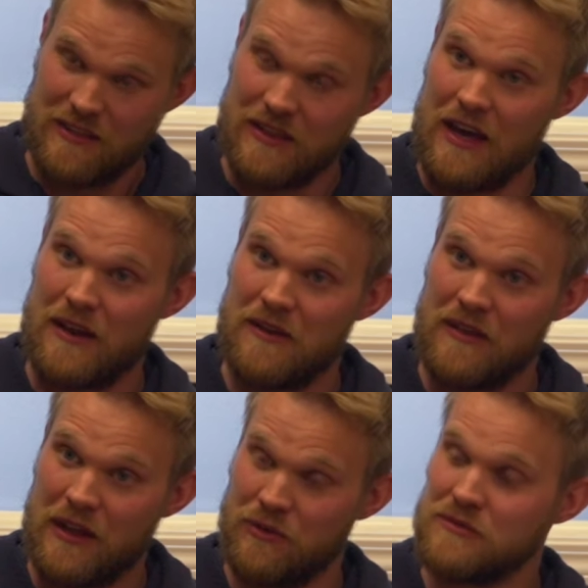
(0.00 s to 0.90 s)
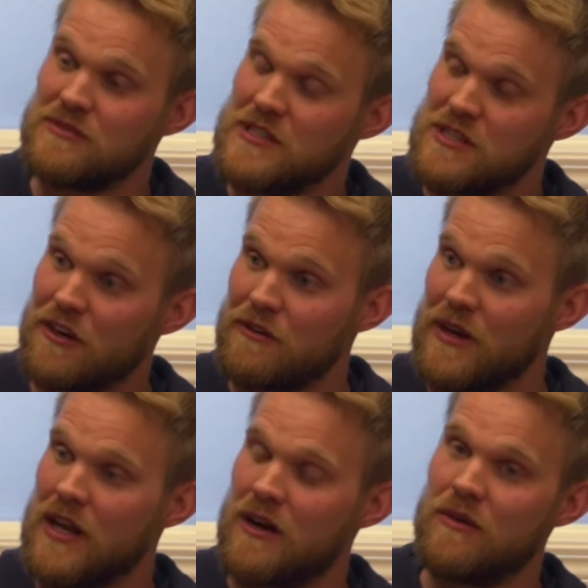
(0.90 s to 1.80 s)
that own CCR
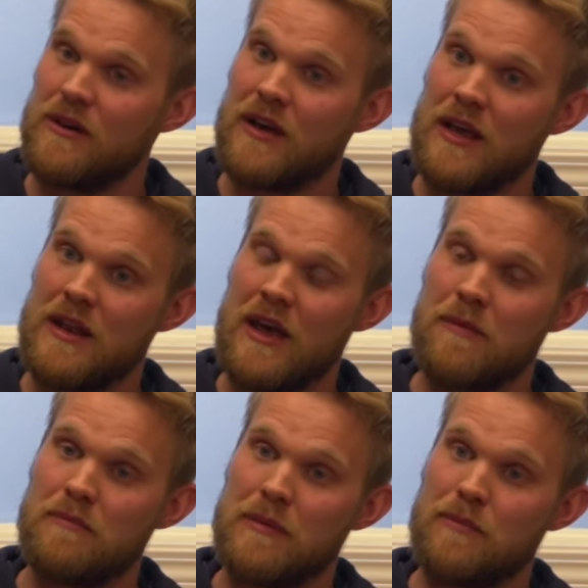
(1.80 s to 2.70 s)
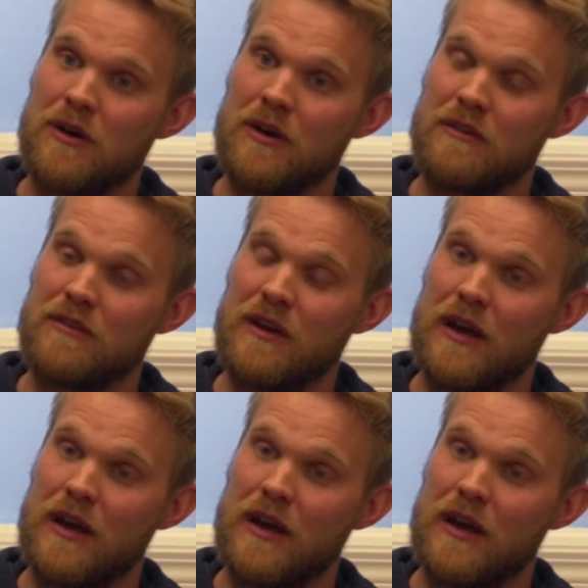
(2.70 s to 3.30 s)
right now, and be part of